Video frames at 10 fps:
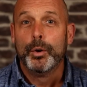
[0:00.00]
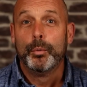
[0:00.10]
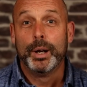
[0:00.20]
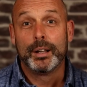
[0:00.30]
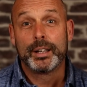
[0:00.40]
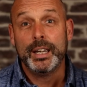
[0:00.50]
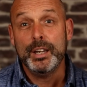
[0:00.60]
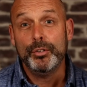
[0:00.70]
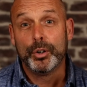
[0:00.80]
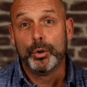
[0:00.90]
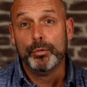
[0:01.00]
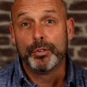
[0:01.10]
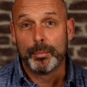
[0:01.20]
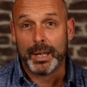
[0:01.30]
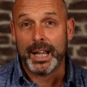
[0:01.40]
Well, Keto
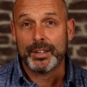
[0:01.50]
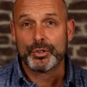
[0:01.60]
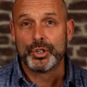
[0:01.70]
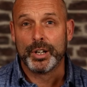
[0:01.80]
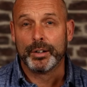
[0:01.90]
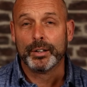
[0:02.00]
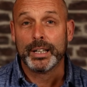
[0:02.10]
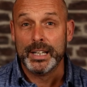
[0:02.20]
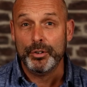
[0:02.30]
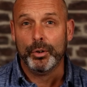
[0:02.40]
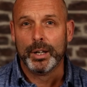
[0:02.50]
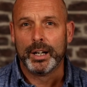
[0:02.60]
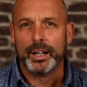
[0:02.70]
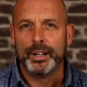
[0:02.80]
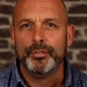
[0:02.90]
from last year, Keto
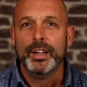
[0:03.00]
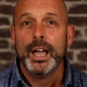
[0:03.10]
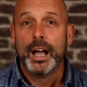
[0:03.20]
Live,